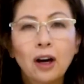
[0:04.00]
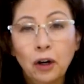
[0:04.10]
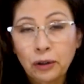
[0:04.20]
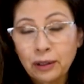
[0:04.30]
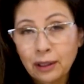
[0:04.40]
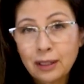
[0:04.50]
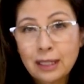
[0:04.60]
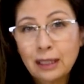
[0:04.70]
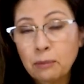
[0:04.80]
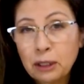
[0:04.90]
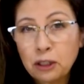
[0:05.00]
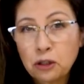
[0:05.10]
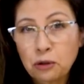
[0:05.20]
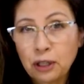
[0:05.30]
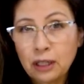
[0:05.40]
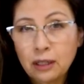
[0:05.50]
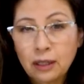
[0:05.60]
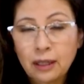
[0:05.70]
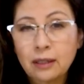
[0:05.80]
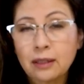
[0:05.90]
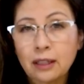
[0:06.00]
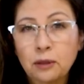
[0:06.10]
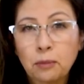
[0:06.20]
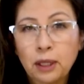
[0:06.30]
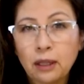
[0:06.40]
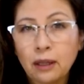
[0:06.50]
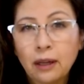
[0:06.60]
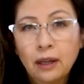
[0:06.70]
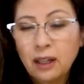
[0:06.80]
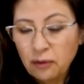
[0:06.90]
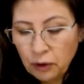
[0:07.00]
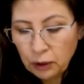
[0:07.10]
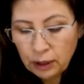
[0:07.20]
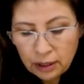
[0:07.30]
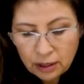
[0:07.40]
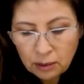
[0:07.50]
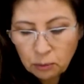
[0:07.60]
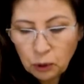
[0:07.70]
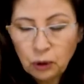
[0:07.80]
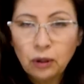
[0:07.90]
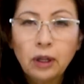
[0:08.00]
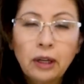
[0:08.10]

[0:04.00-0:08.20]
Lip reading: Our next lemony treat is going to be a very simple